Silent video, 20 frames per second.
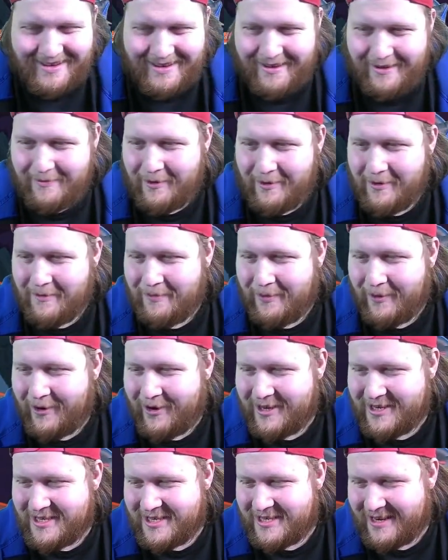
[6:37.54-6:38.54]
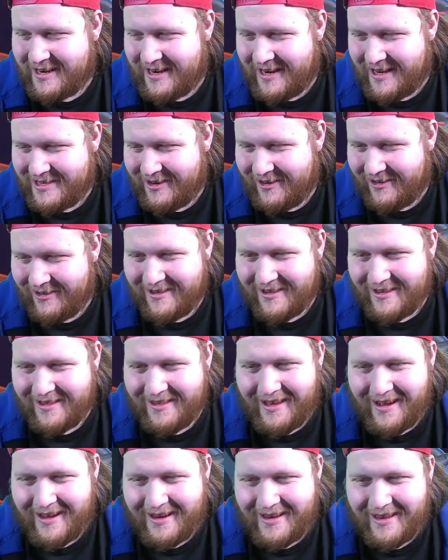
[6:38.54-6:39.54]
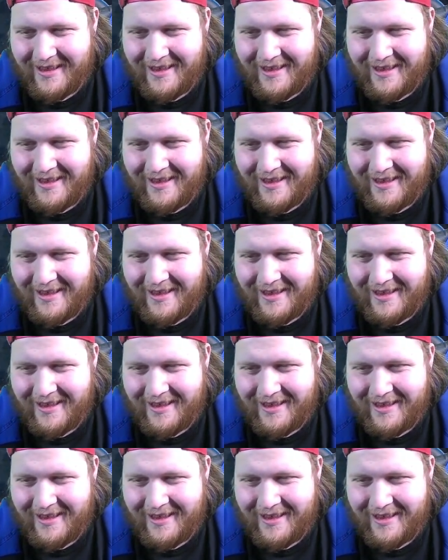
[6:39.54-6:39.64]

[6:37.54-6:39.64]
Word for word: Come on, boys. He's gonna last longer than that.